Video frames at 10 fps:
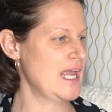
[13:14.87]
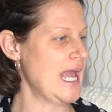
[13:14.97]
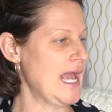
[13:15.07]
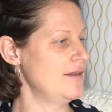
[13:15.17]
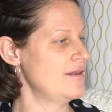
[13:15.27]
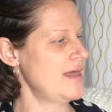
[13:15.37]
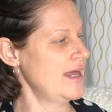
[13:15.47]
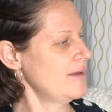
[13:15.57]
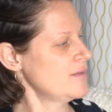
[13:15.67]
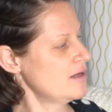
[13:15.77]
And then
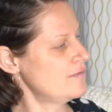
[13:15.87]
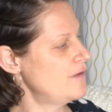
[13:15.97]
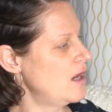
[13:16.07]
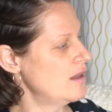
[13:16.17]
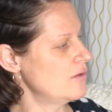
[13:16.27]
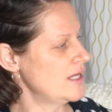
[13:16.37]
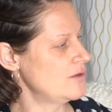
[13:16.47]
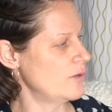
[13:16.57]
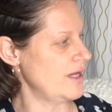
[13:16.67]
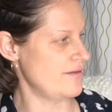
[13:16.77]
I'm going to follow it
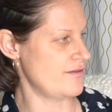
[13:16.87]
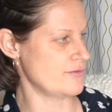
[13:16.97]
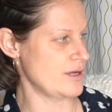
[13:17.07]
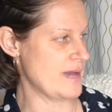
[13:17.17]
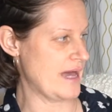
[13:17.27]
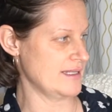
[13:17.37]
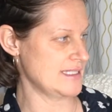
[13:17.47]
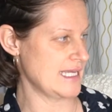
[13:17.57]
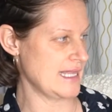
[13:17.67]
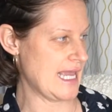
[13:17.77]
with
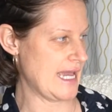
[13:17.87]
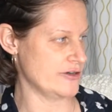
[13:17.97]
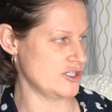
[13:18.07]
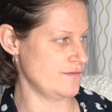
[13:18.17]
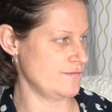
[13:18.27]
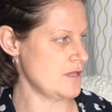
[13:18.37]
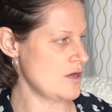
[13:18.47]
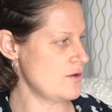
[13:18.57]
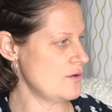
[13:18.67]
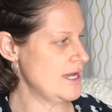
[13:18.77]
rebalancing the energy
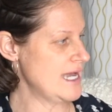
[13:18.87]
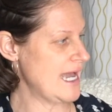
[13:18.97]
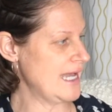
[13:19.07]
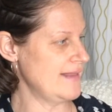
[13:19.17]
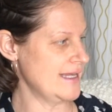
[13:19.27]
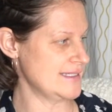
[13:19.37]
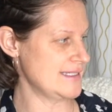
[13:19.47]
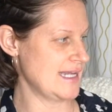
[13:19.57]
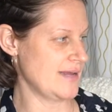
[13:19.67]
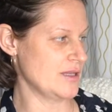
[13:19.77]
flow and then
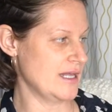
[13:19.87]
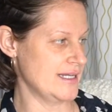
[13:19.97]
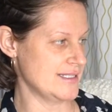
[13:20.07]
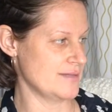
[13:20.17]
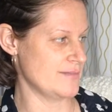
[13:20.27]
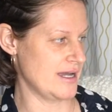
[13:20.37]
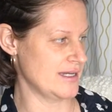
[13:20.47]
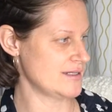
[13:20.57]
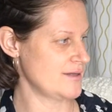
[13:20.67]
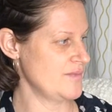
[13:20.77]
stabilize the mind.